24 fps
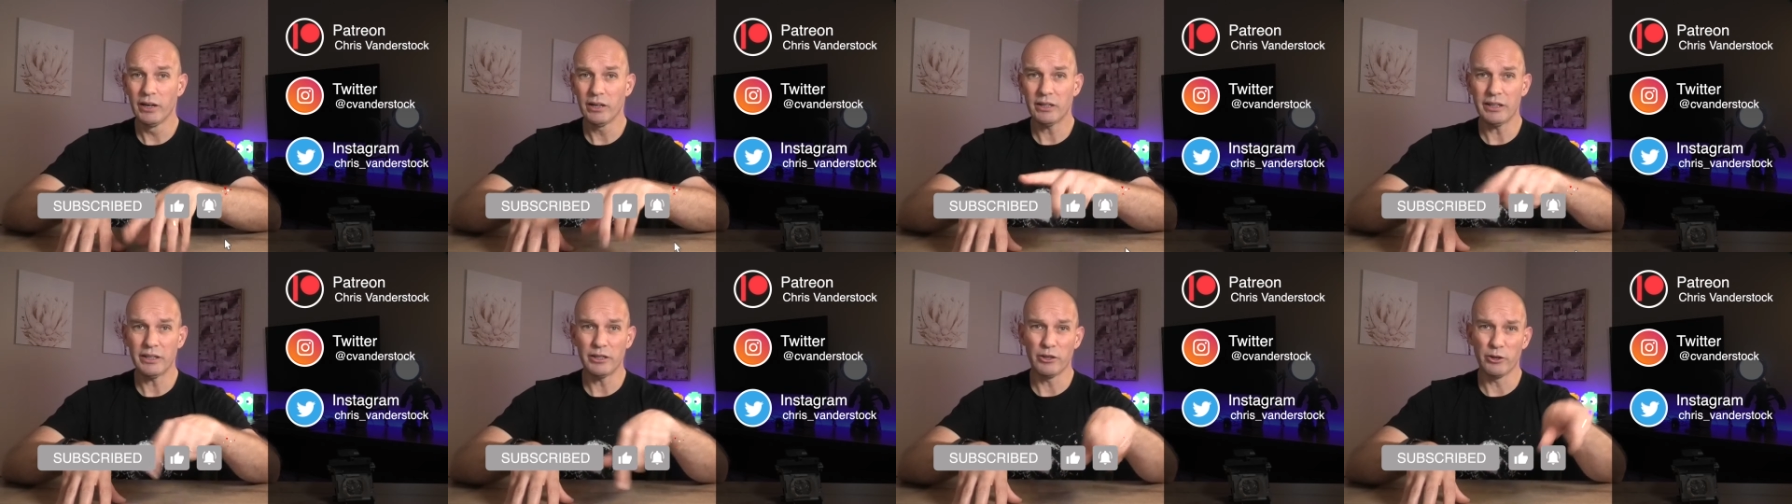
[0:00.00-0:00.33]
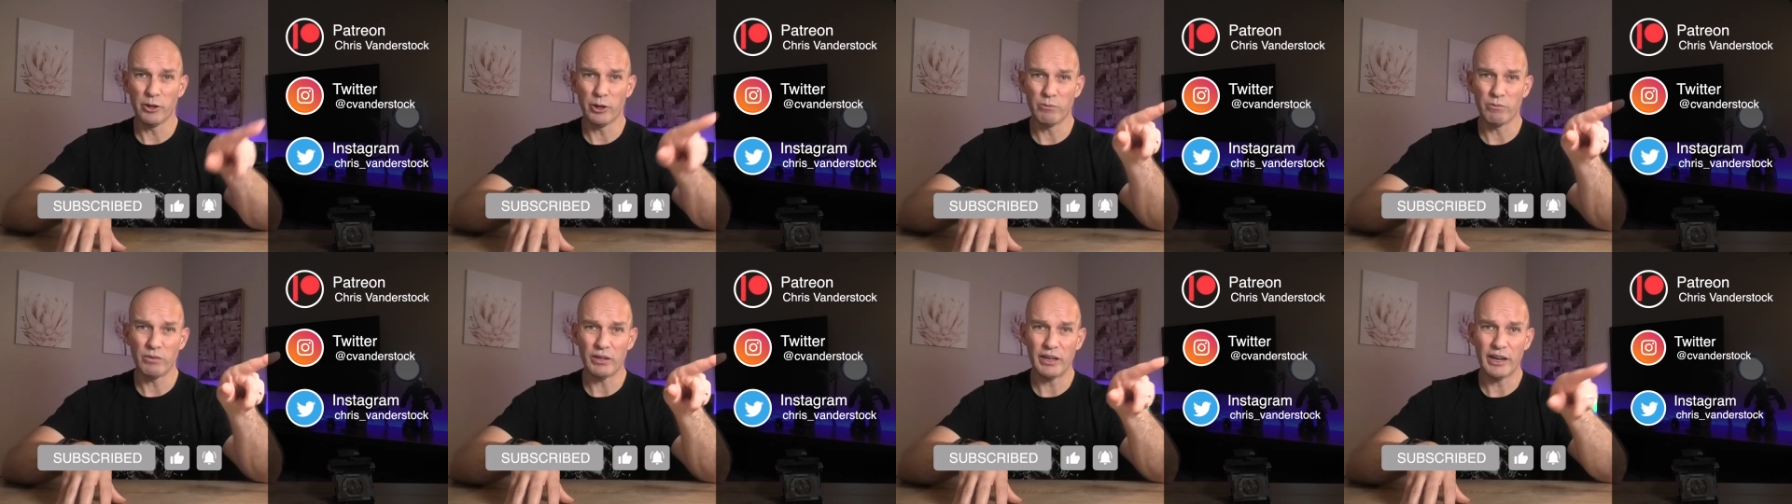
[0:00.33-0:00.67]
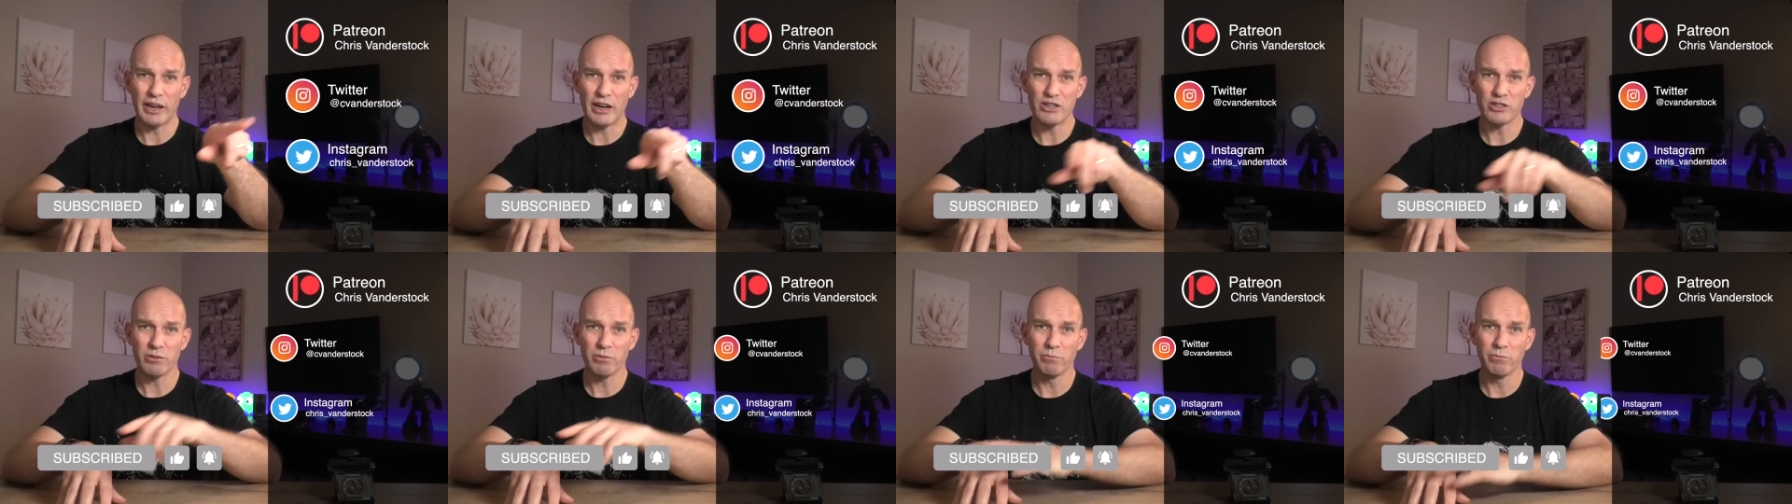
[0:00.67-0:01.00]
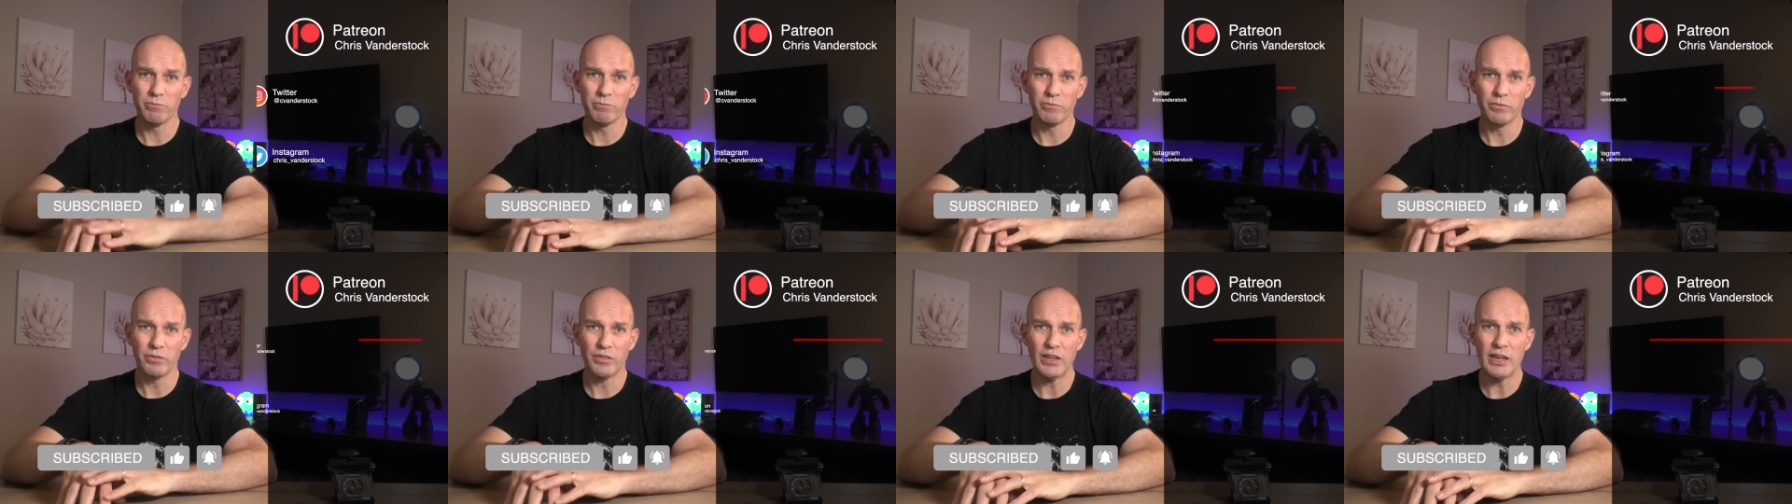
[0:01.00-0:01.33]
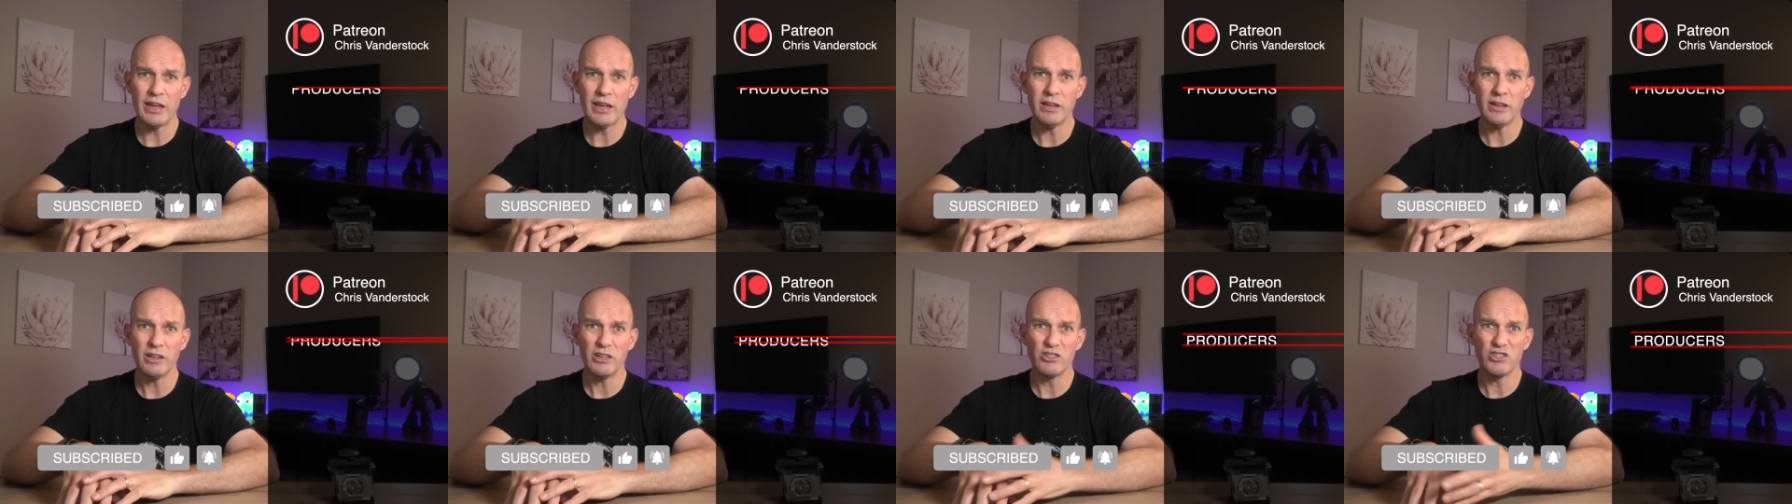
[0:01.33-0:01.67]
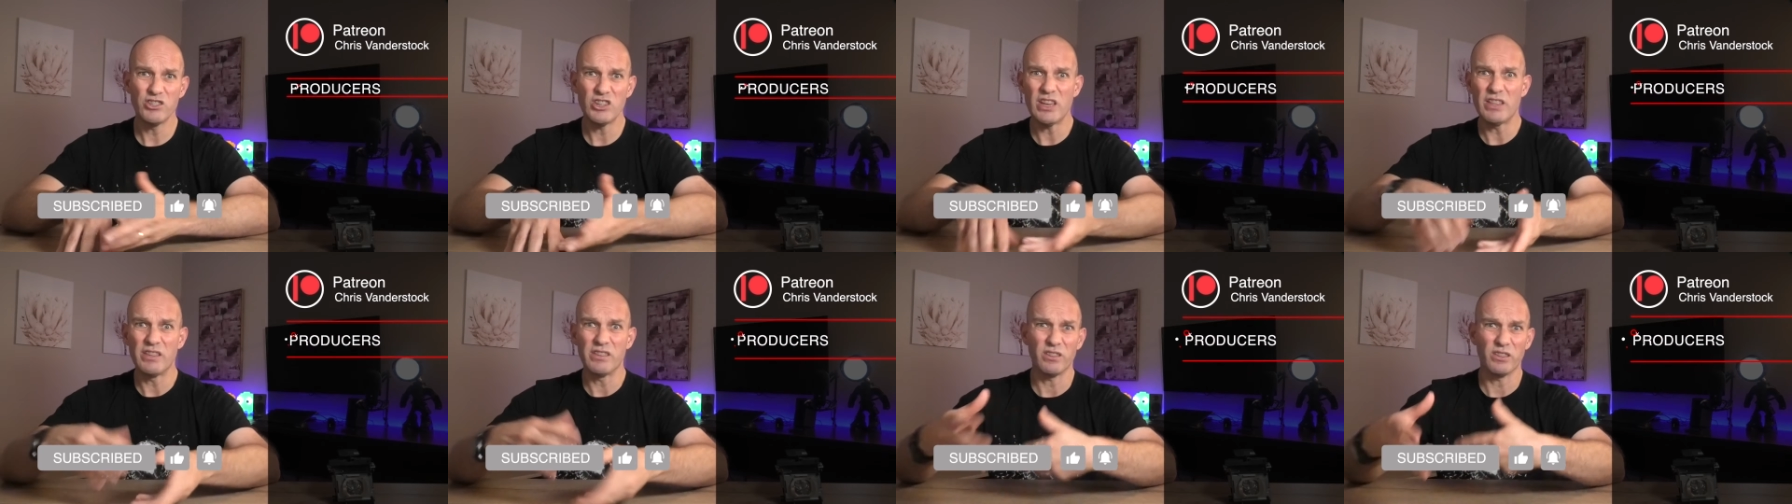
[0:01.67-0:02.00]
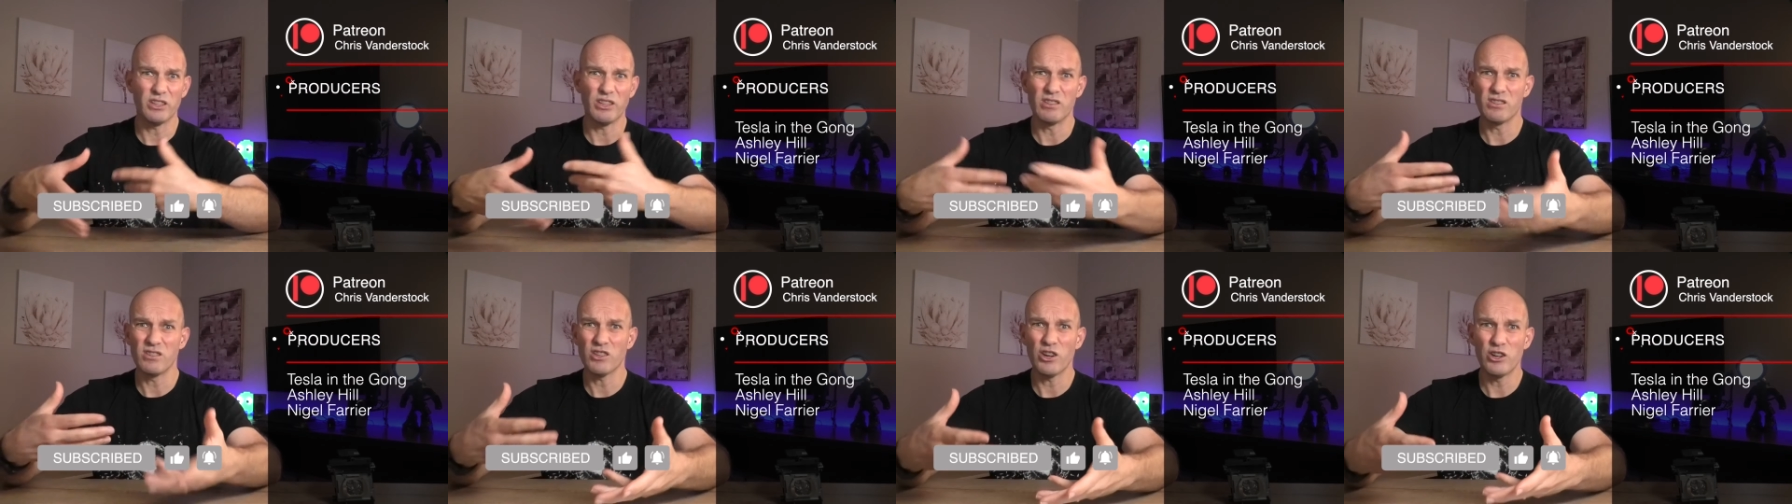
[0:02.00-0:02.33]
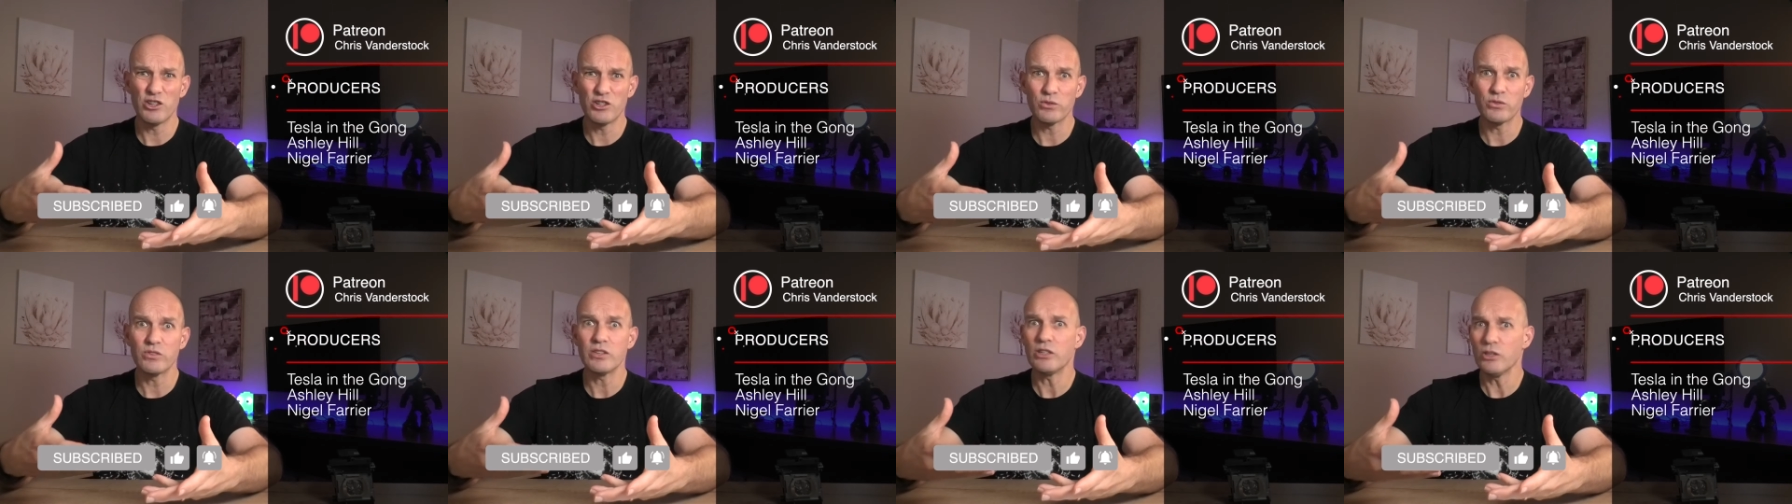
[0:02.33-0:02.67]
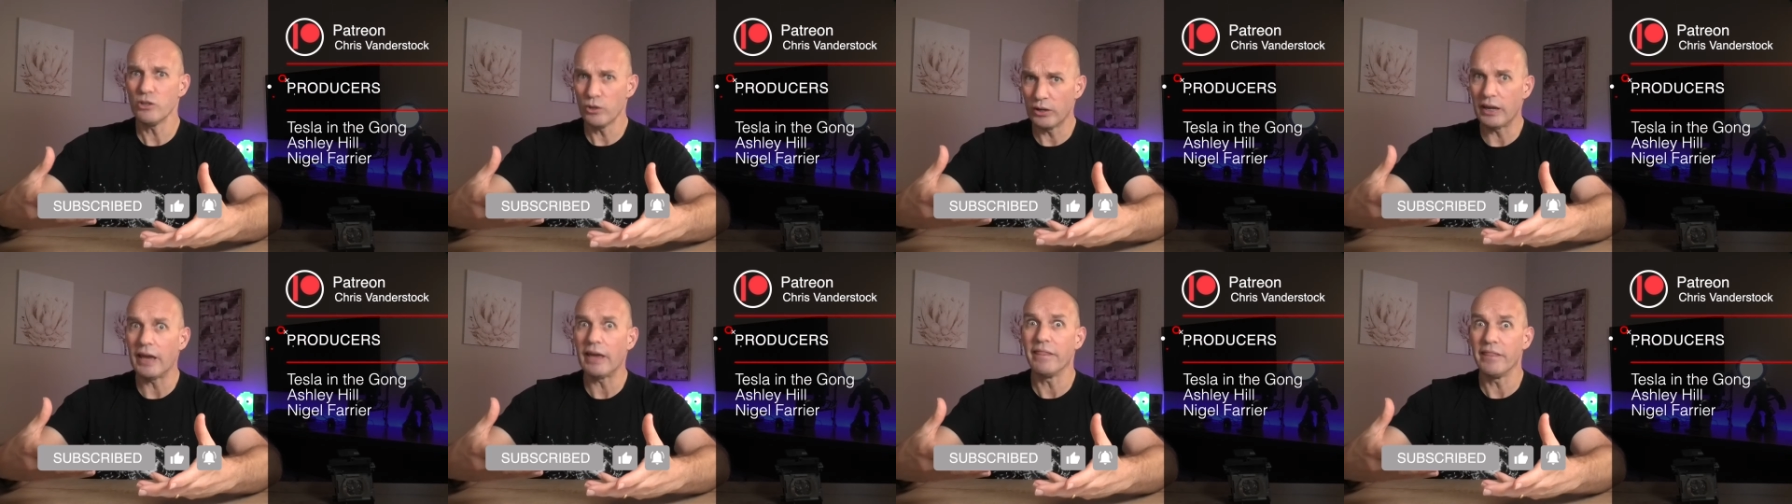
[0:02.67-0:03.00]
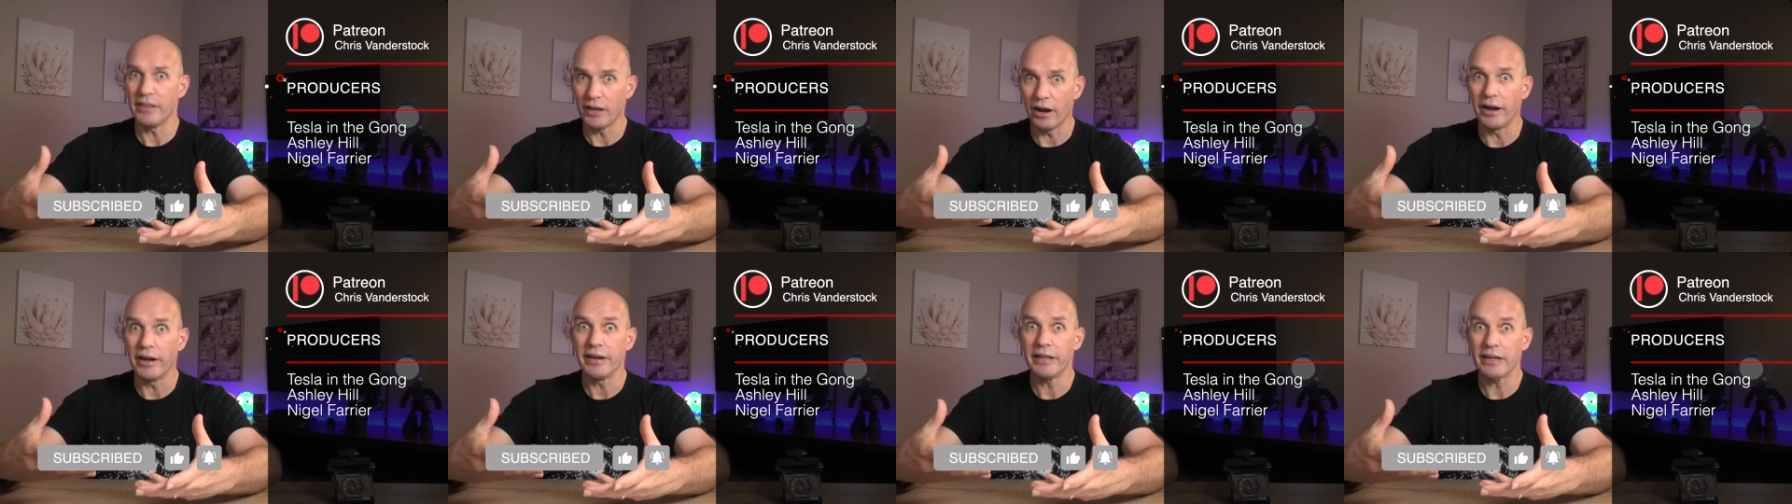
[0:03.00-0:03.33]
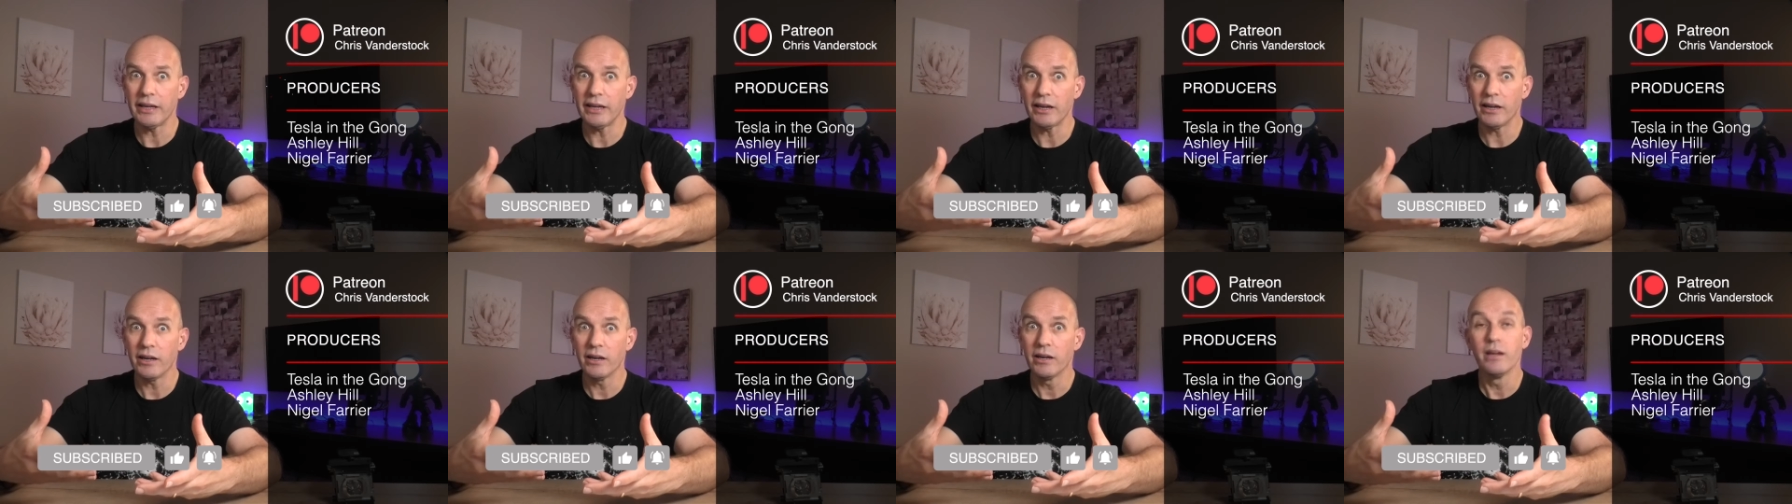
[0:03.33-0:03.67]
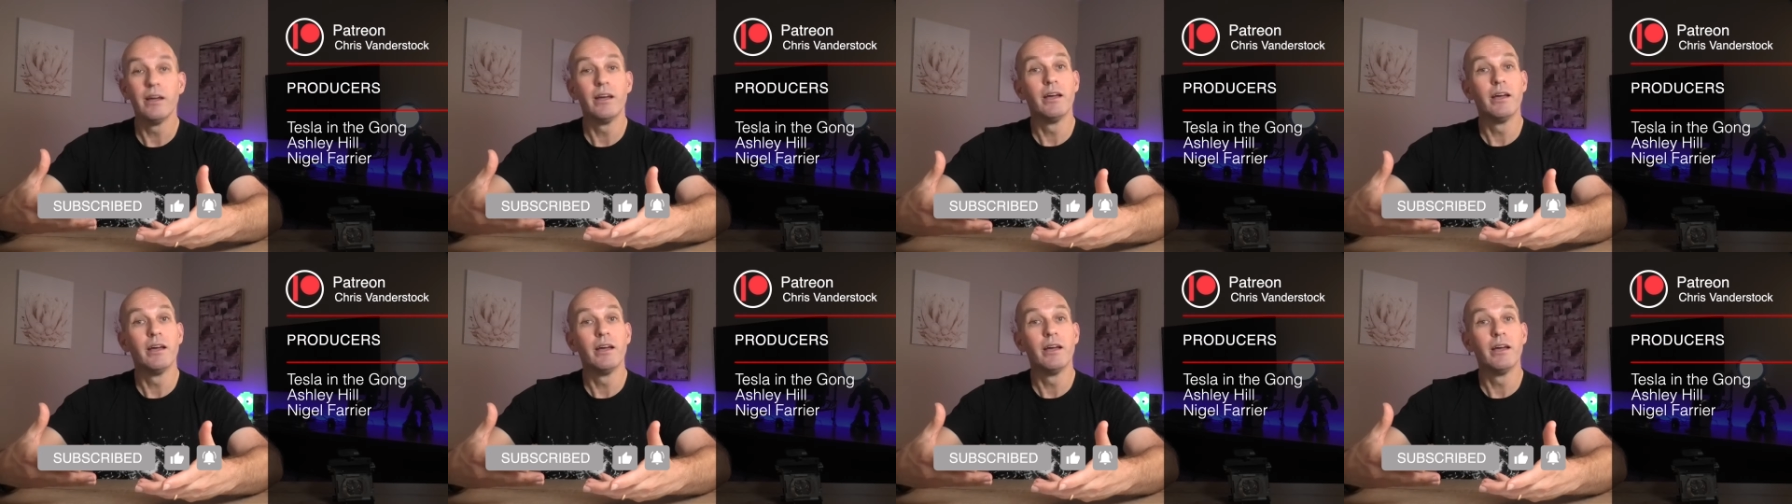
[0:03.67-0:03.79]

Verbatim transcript: click the notification thing, share this on your socials, you get the idea.